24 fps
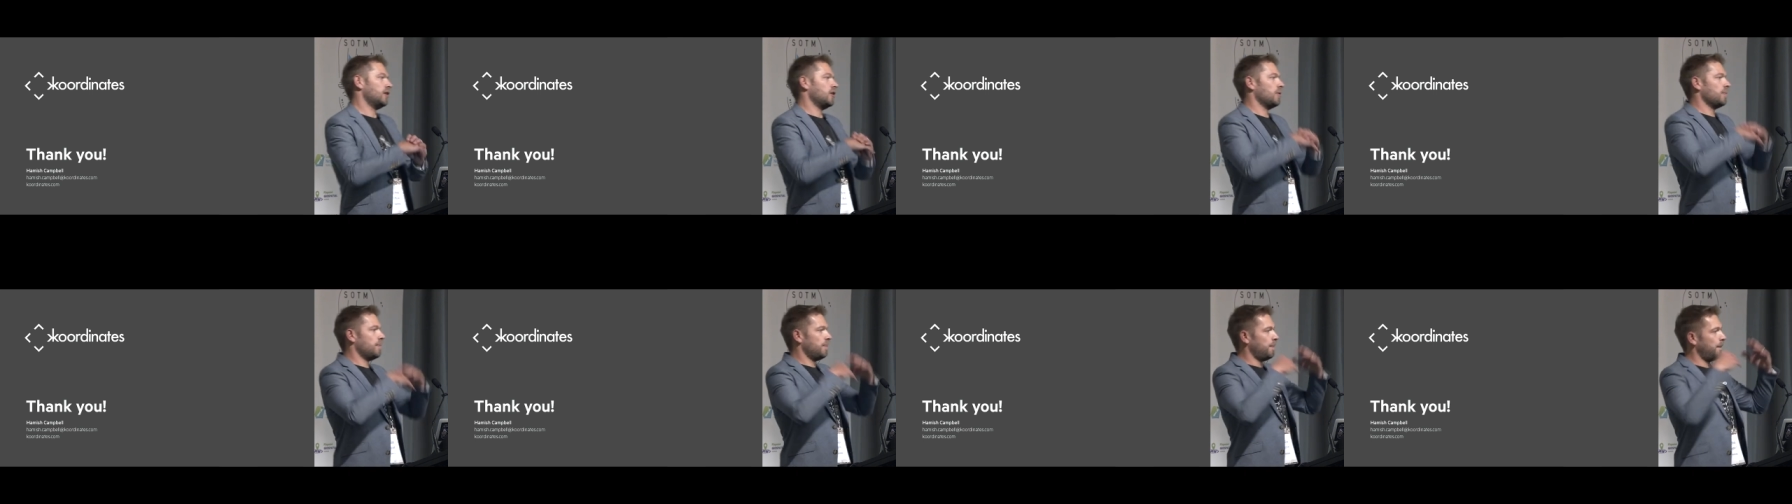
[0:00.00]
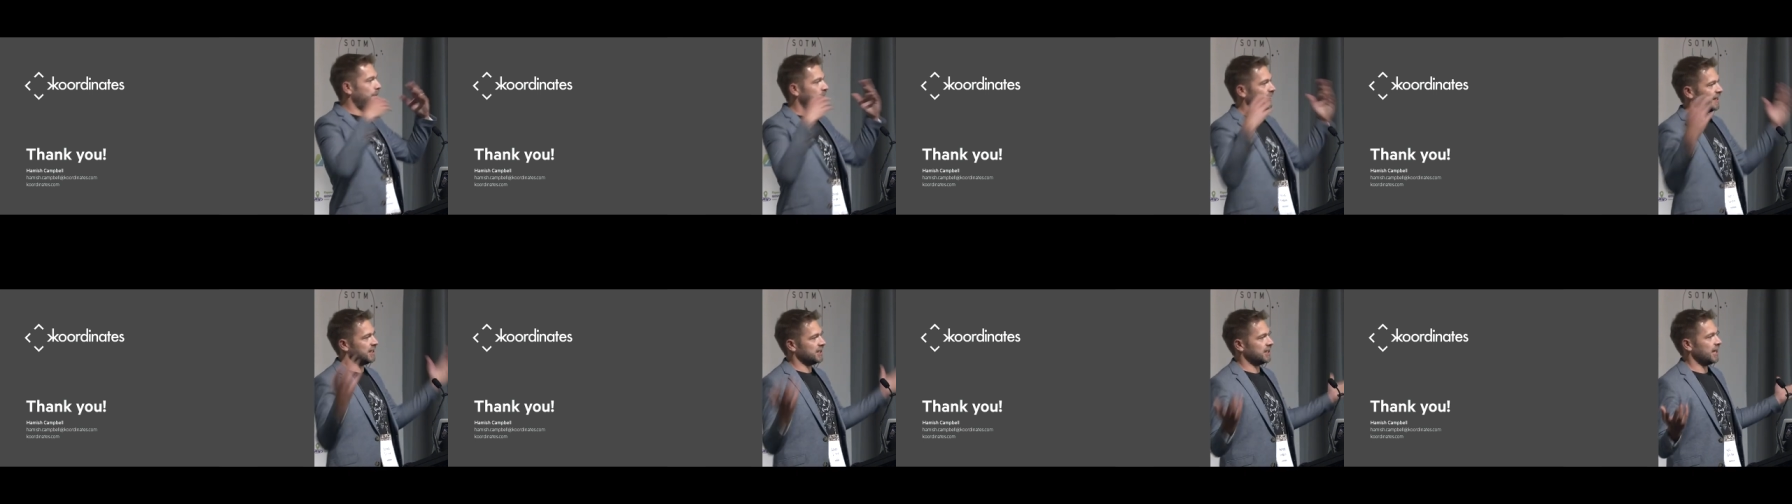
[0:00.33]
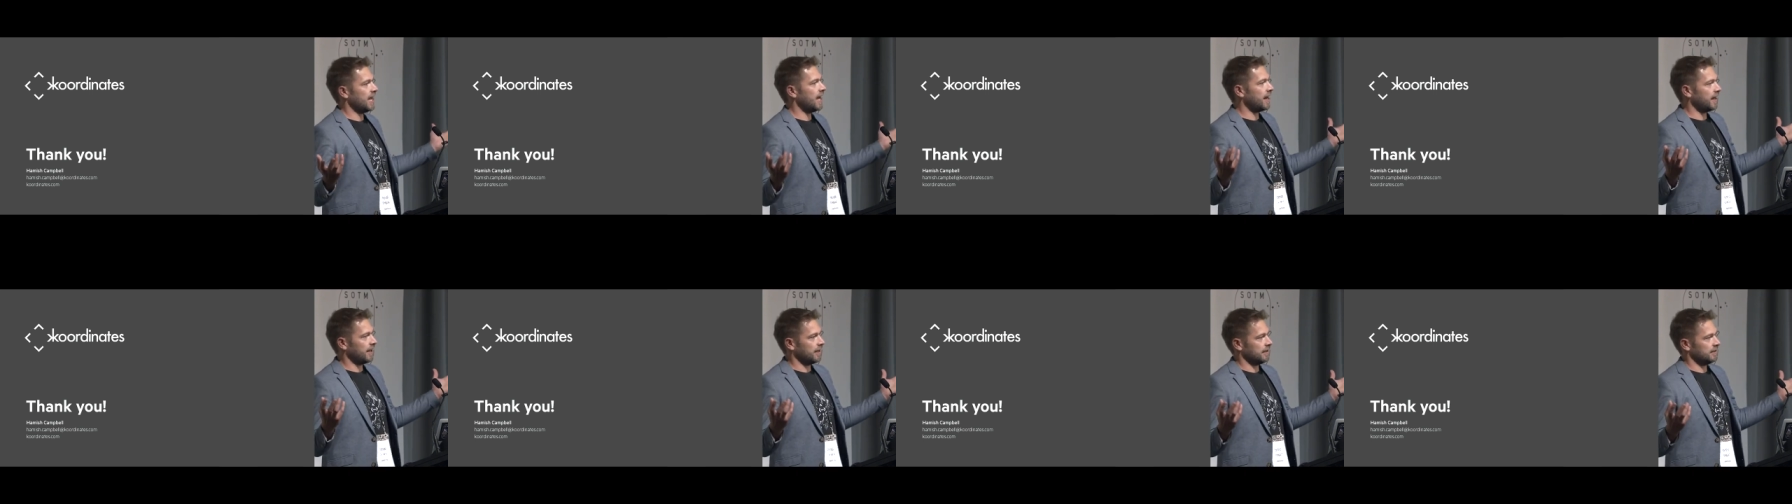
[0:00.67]
you know big
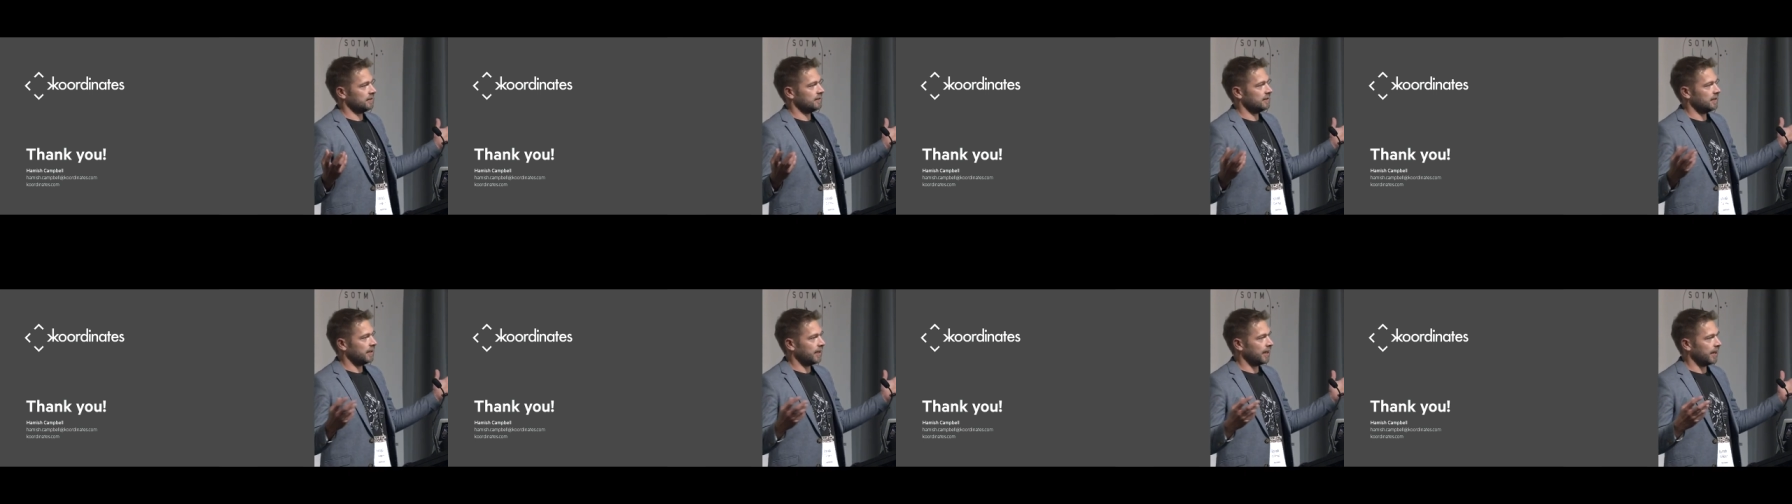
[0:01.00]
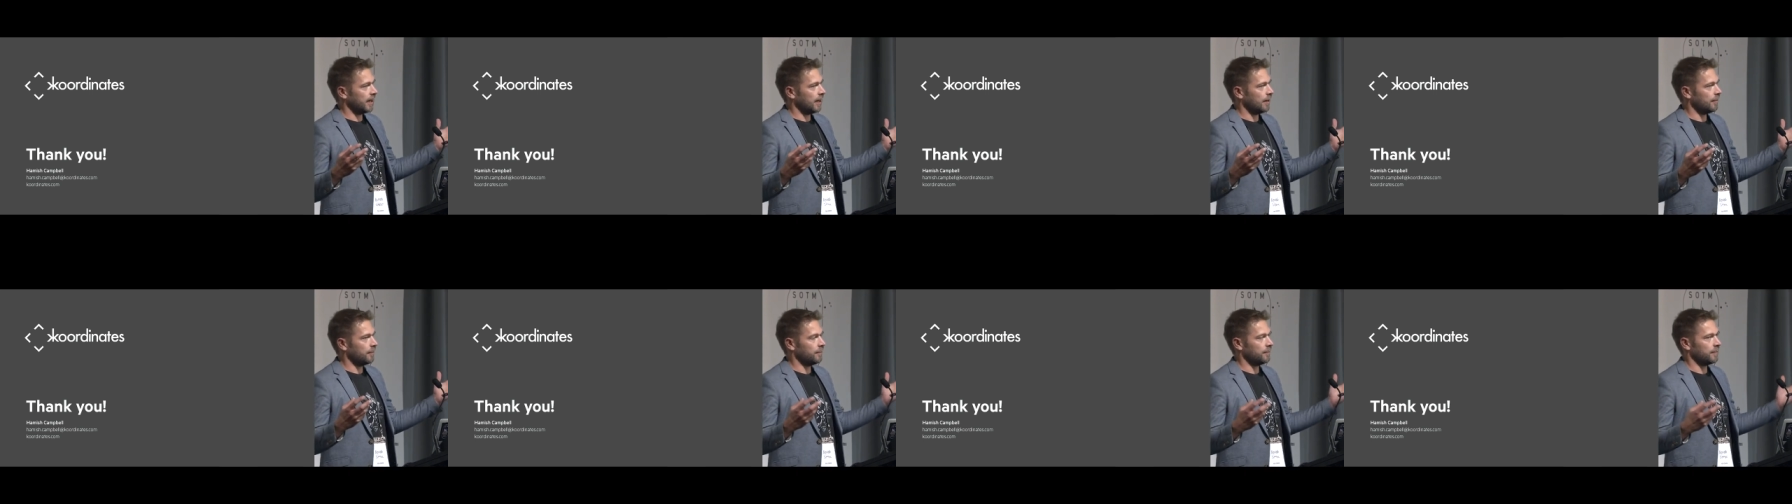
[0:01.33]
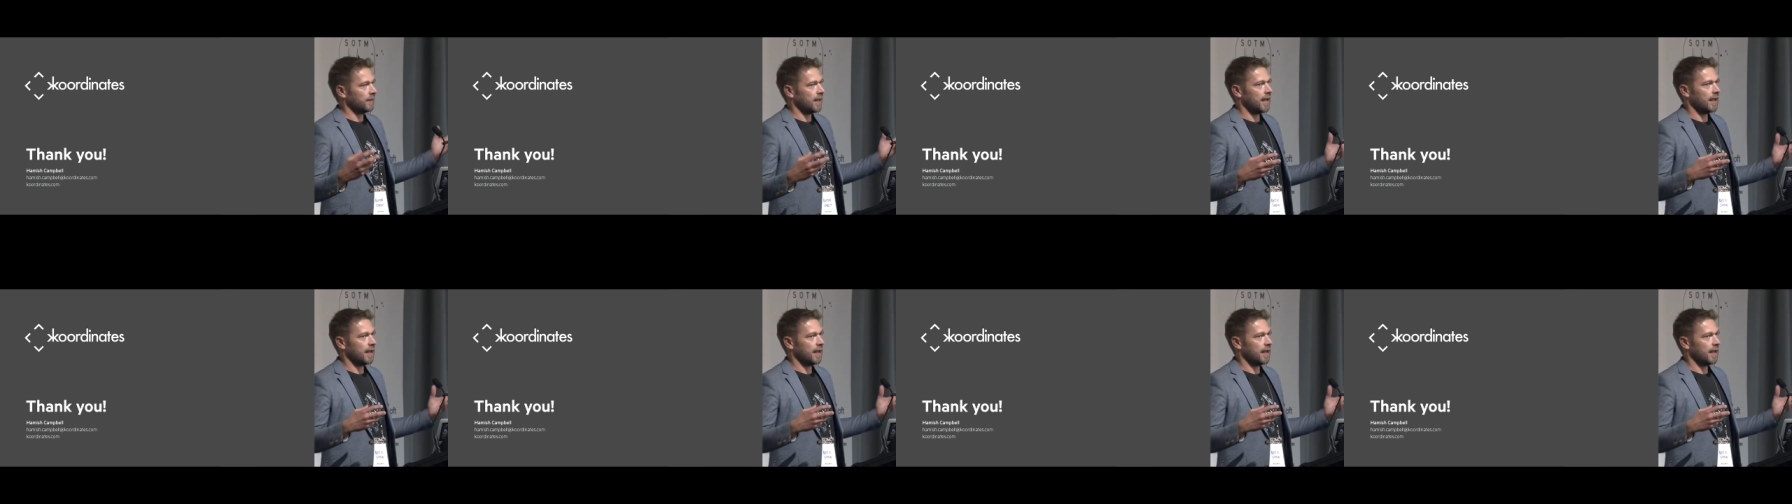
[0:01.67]
data um,